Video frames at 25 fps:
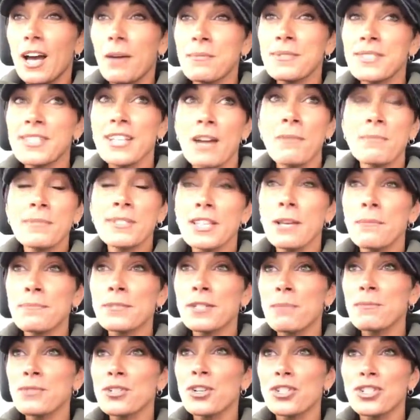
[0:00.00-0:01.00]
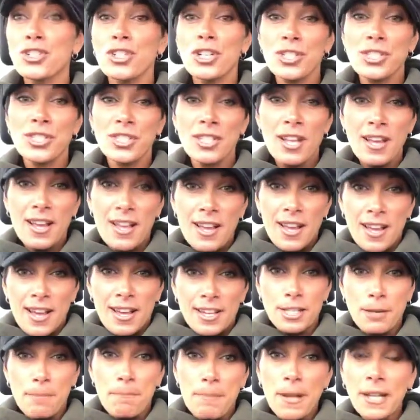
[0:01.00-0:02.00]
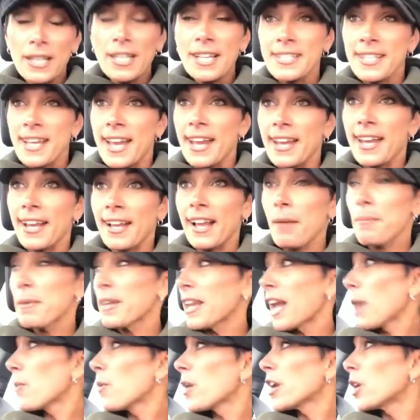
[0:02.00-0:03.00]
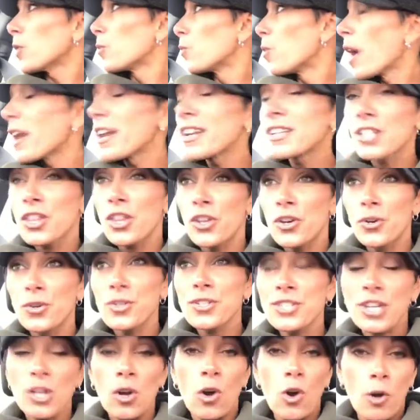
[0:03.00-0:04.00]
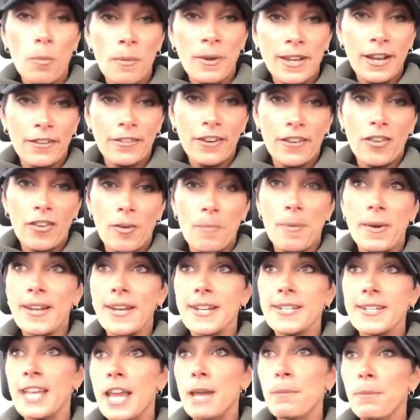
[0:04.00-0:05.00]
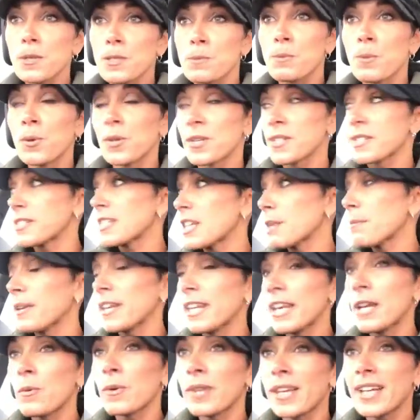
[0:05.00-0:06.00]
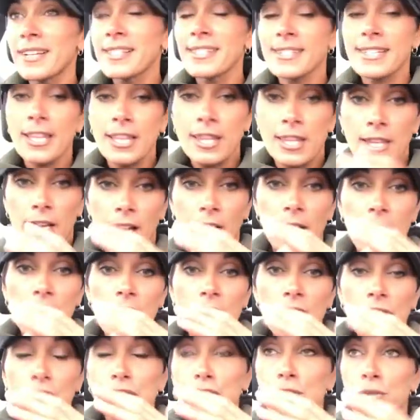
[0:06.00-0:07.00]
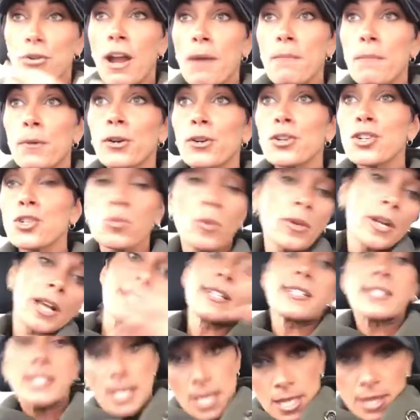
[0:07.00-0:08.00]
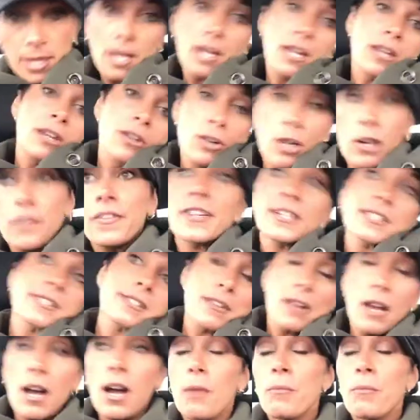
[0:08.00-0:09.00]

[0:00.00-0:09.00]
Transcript: Some symptoms are just debilitating. I mean, I want to run into the nursing home and give everybody a tablespoon of CBD when I see the tremors, when I see the nervous